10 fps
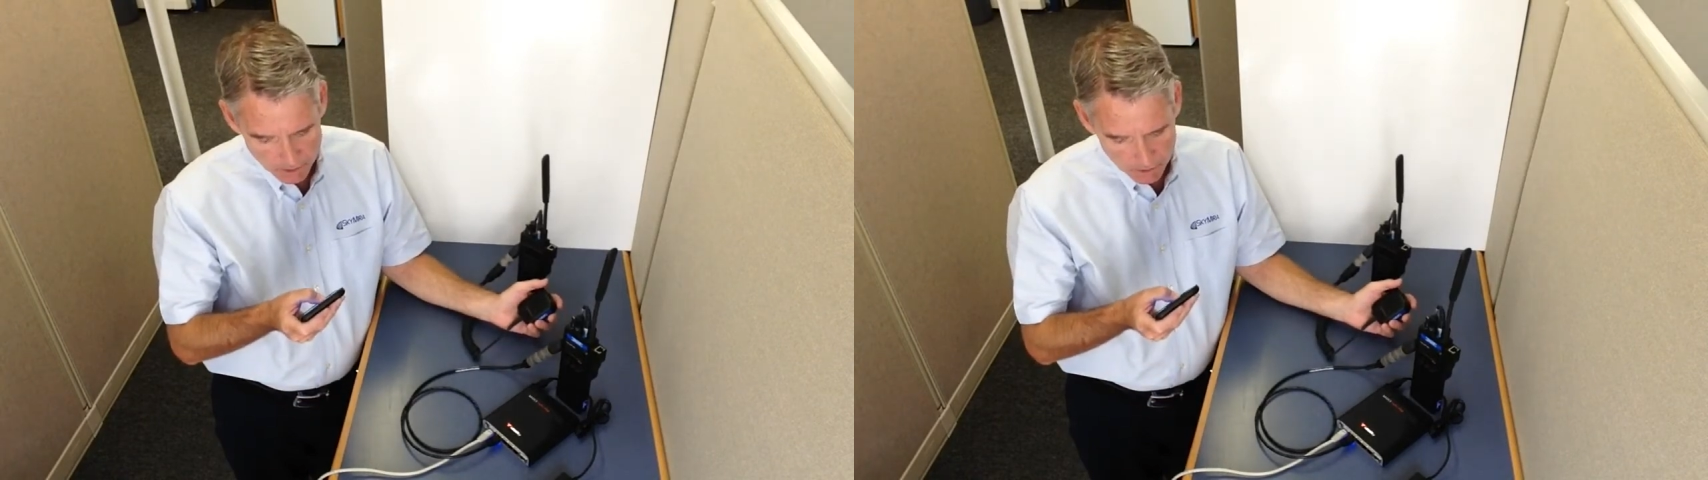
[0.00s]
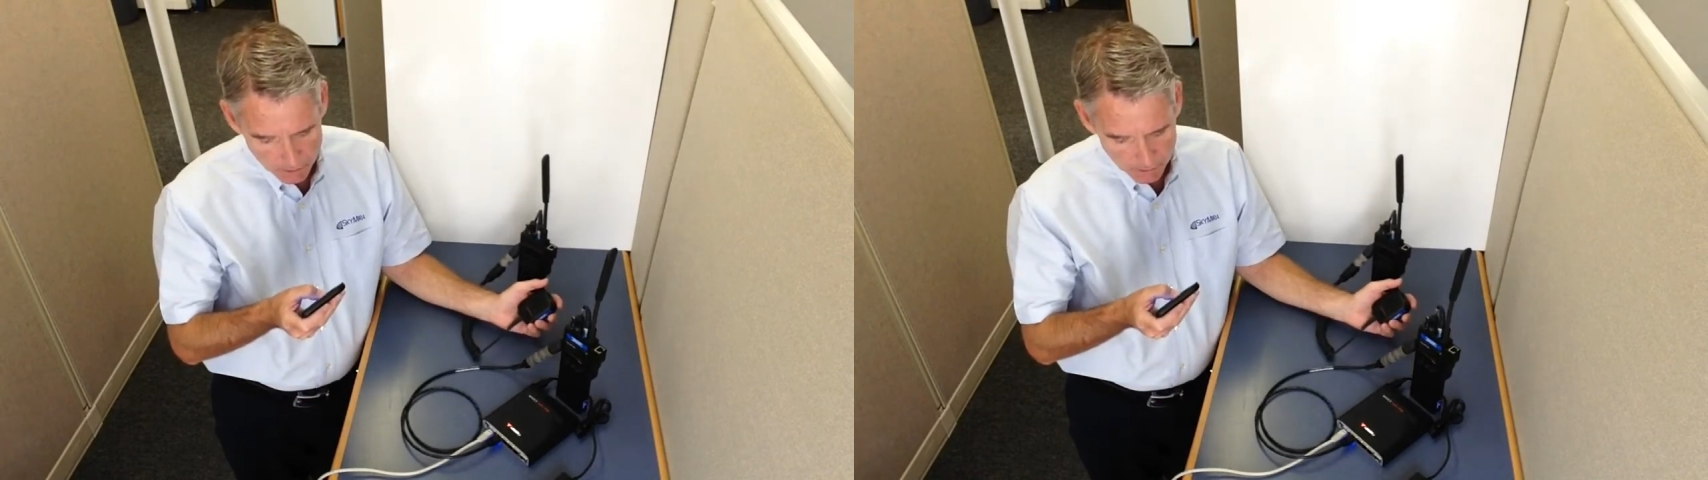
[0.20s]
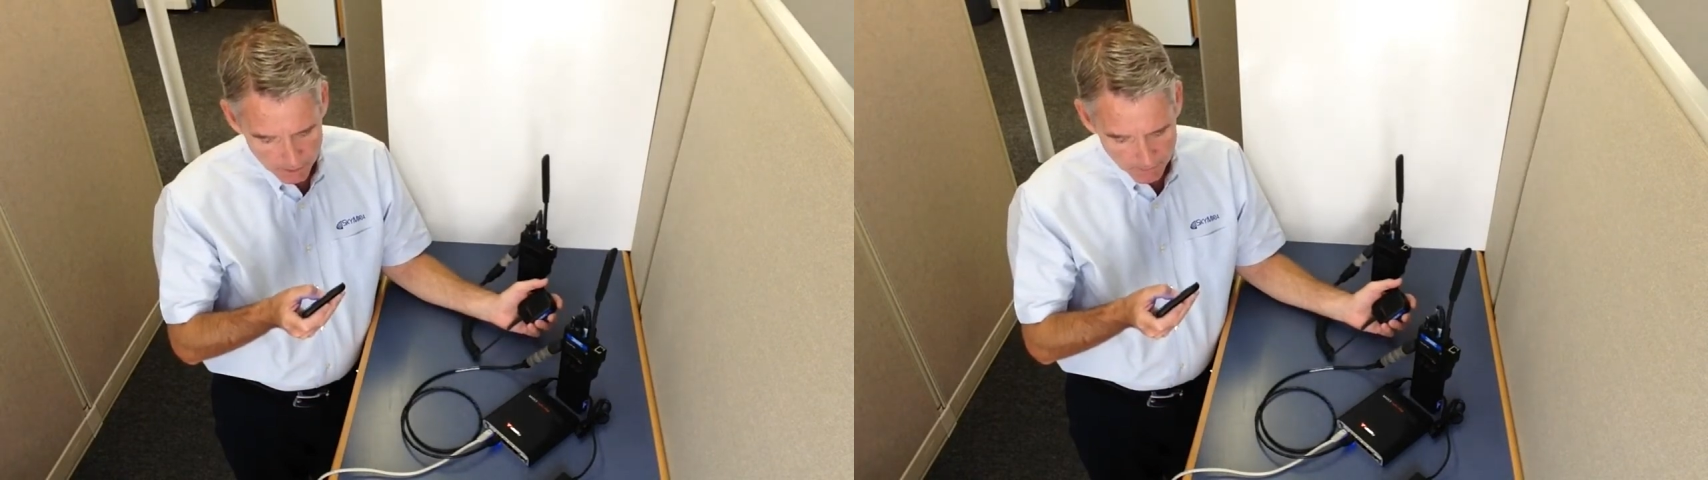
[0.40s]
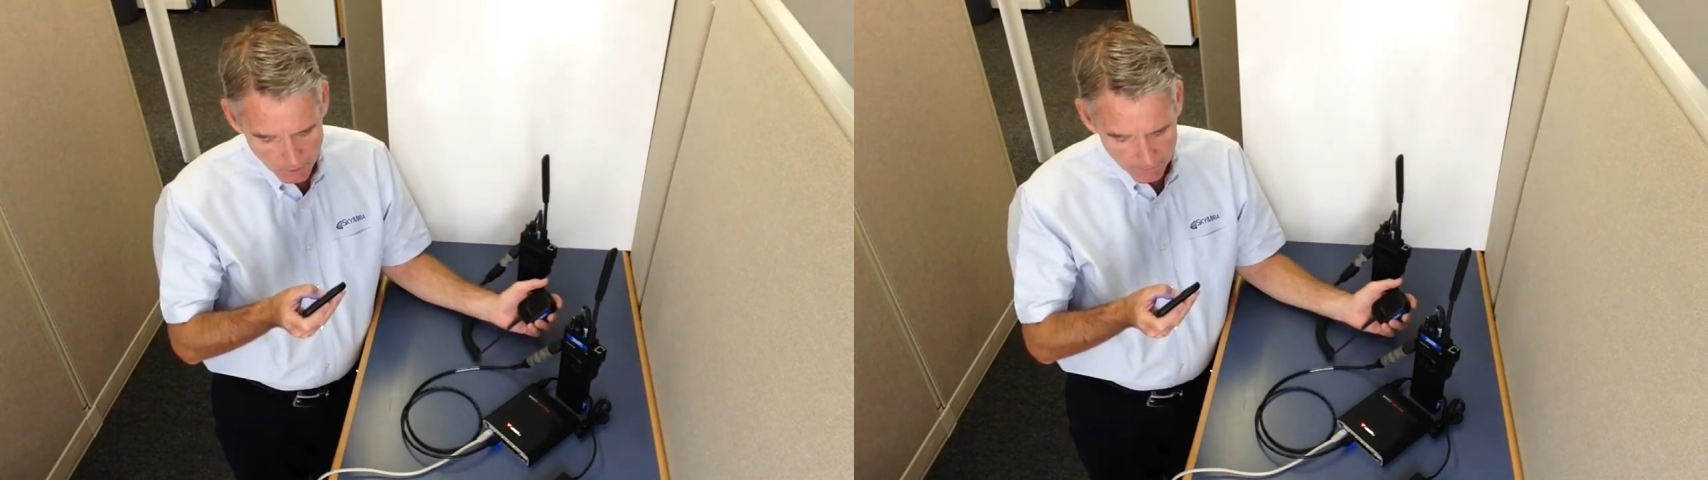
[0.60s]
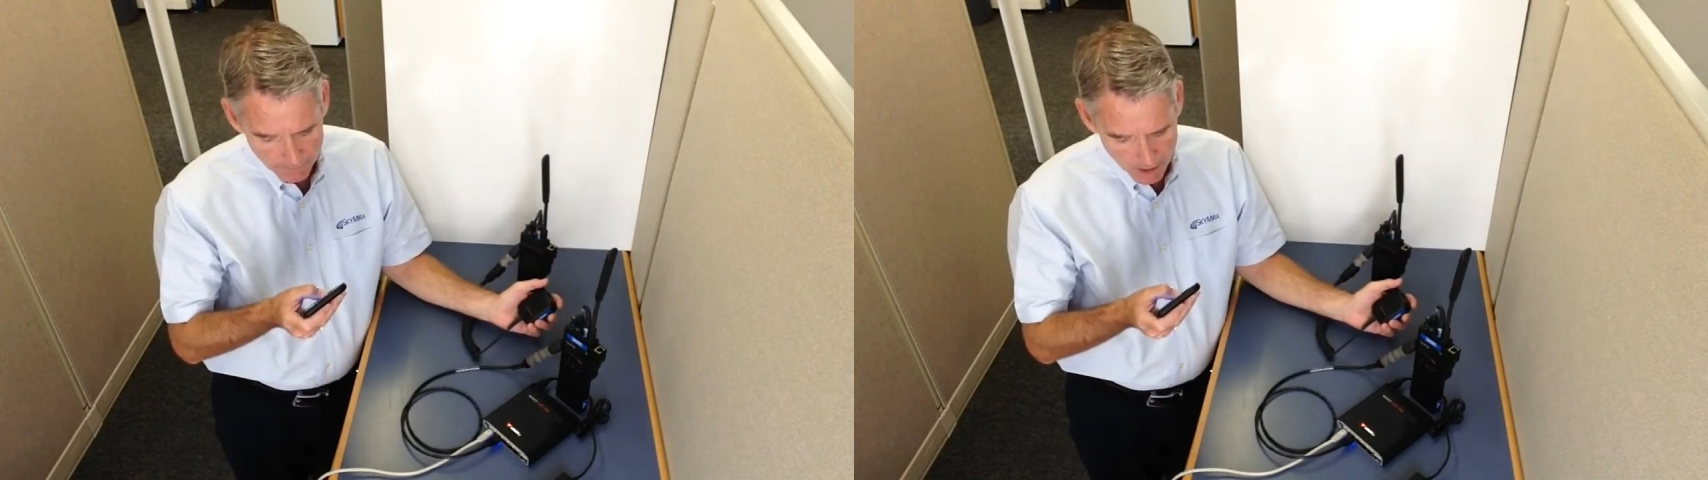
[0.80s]
two, three, four,
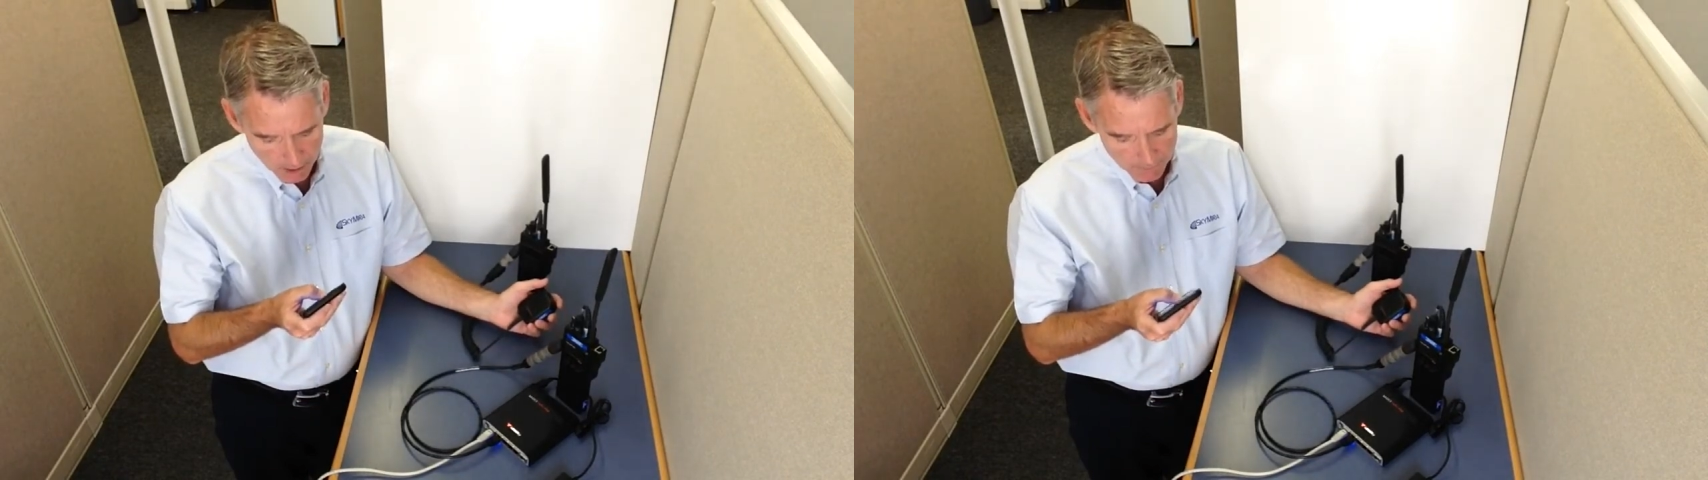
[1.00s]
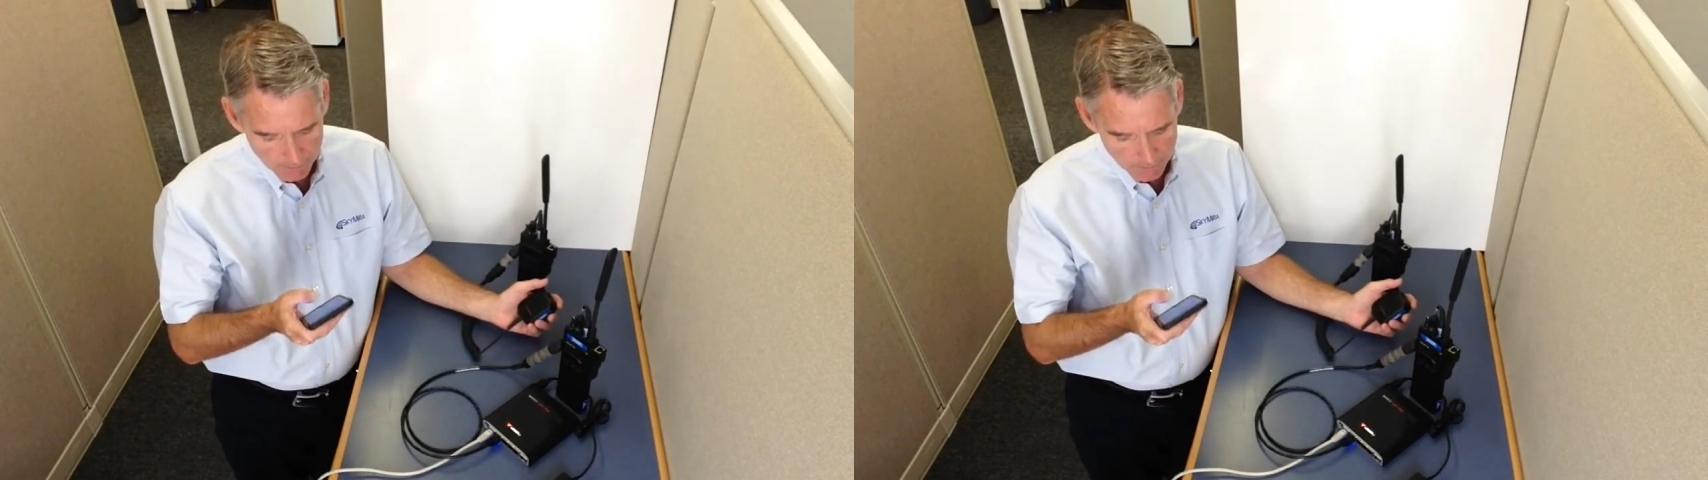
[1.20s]
five.